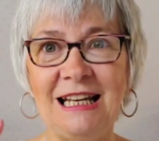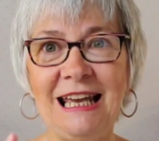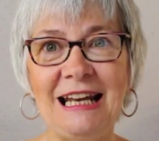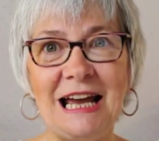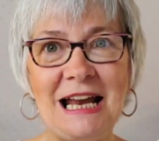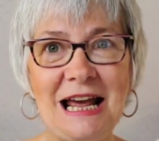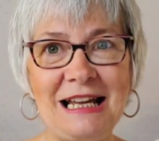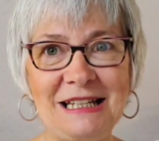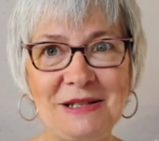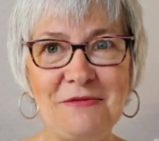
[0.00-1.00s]
And again, I'll
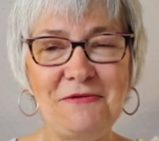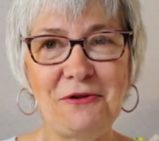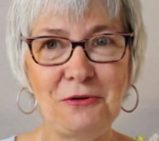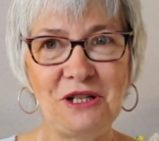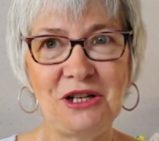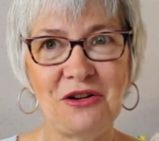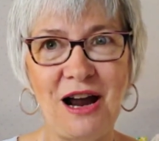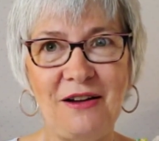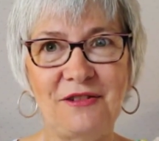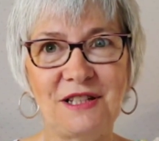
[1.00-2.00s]
add some
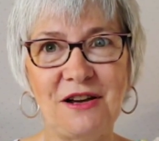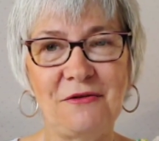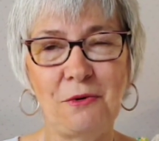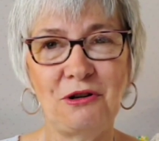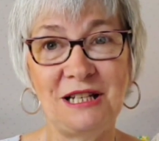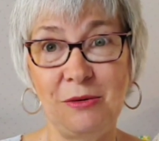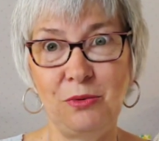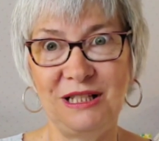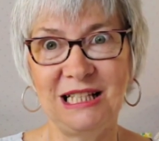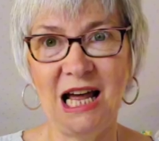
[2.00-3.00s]
photographs of what
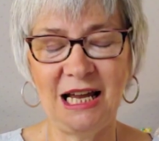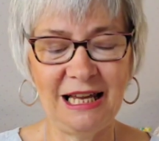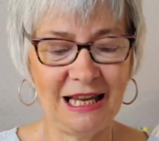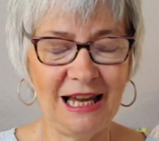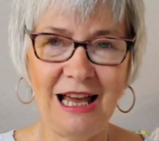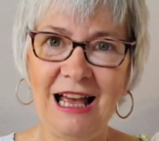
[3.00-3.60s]
it was like.